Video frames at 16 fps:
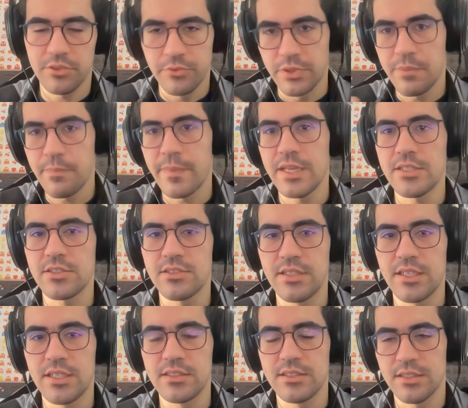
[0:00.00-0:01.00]
we
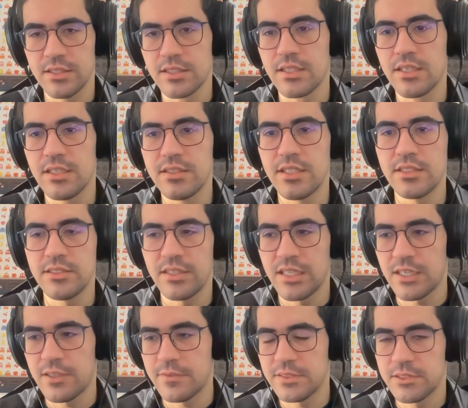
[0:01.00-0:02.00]
mentioned earlier that we
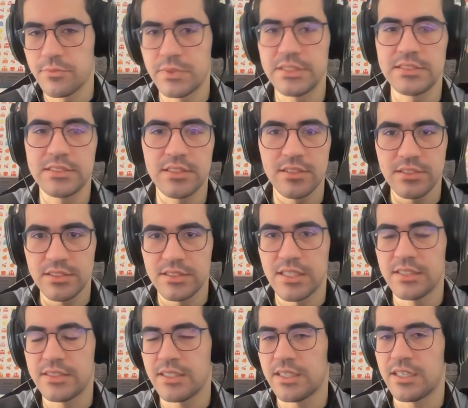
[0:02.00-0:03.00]
have research
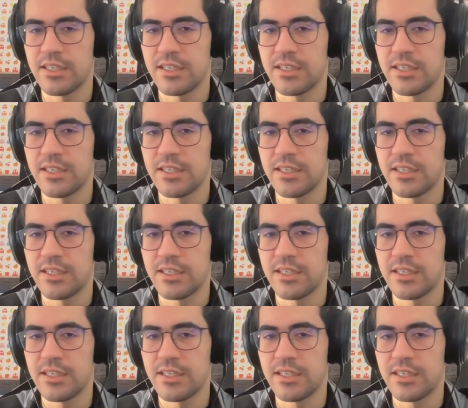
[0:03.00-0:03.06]
that